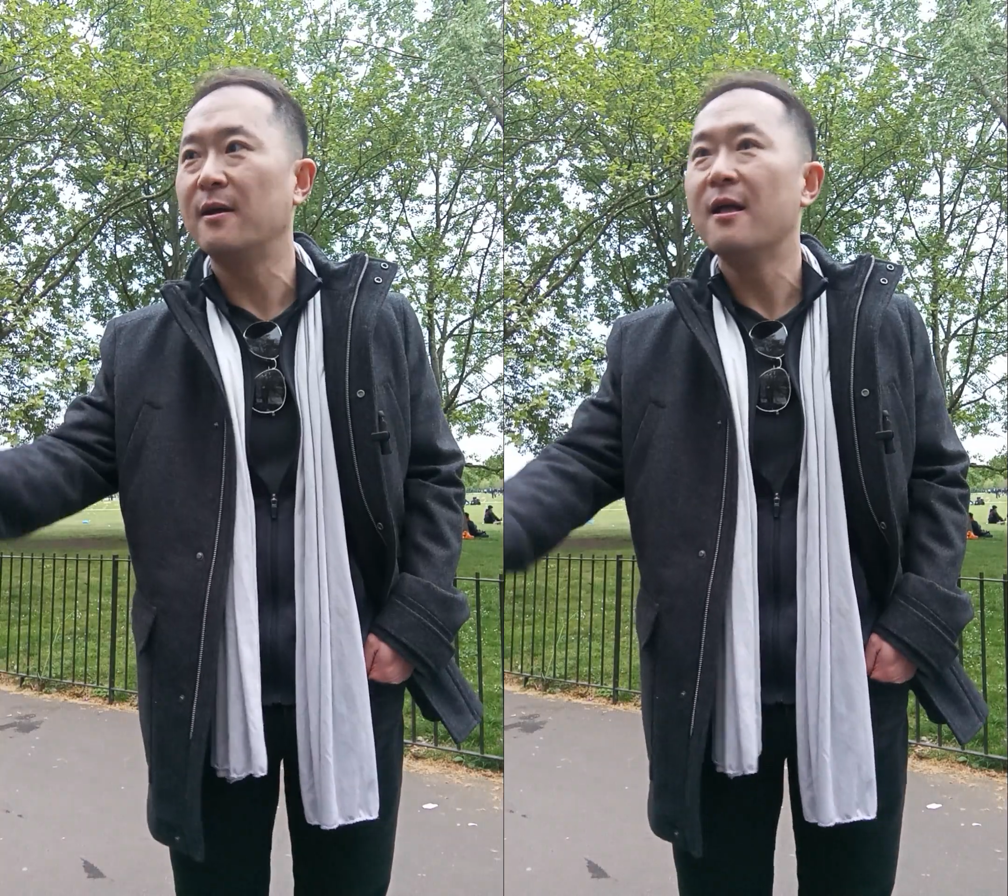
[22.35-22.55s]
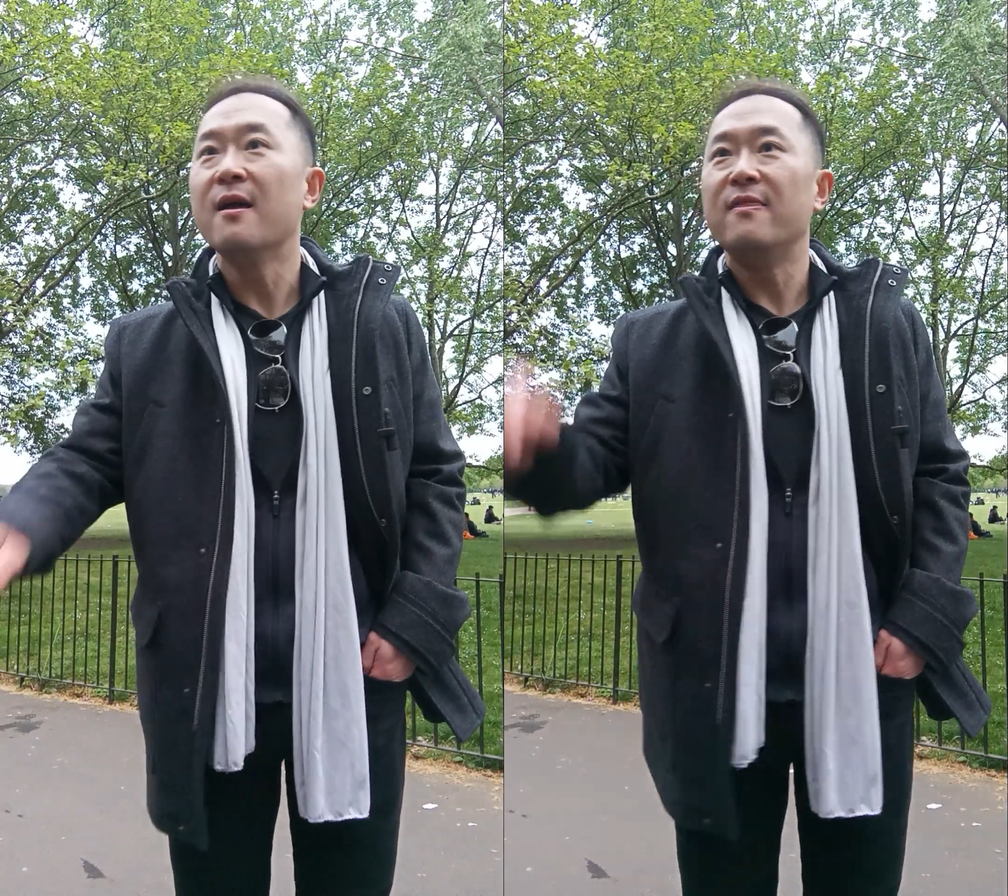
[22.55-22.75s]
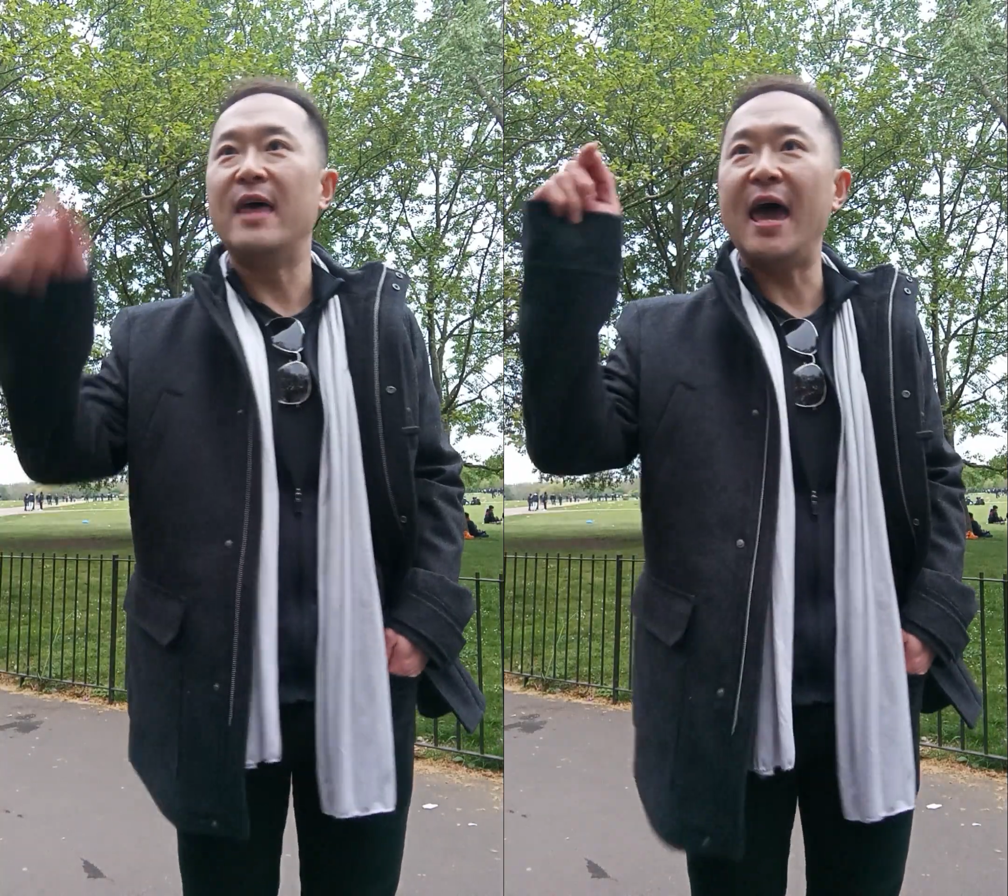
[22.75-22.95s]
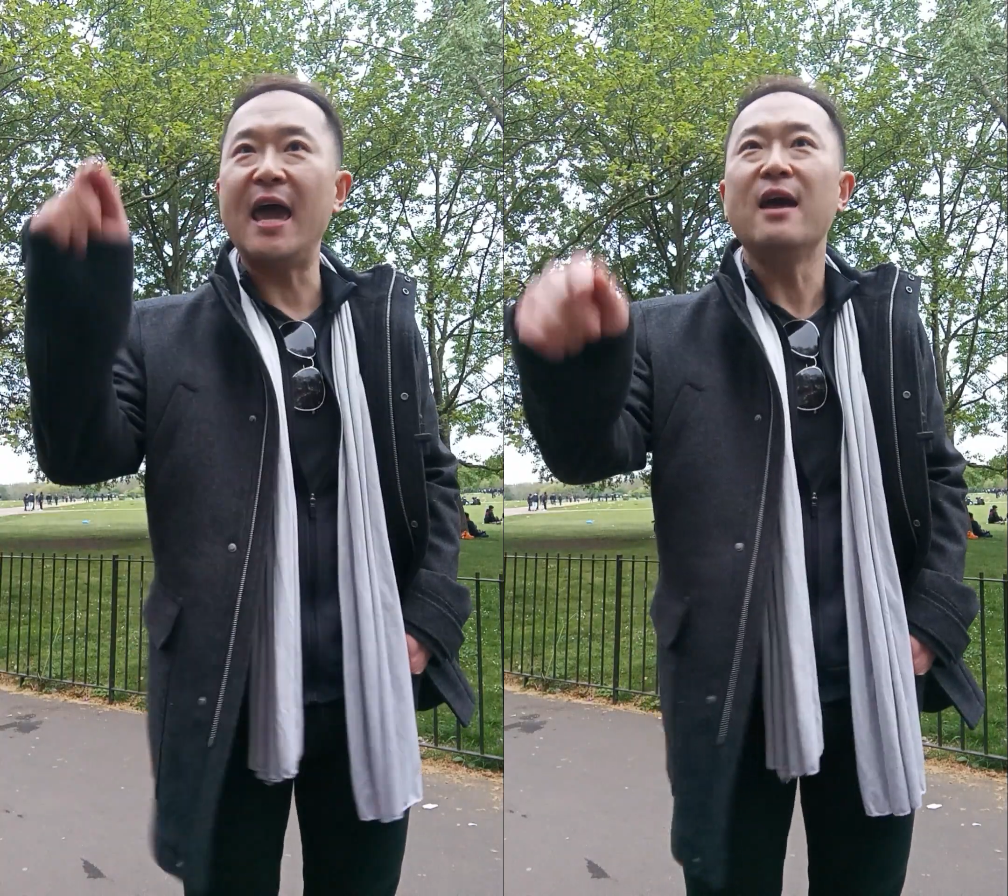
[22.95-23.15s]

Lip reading: They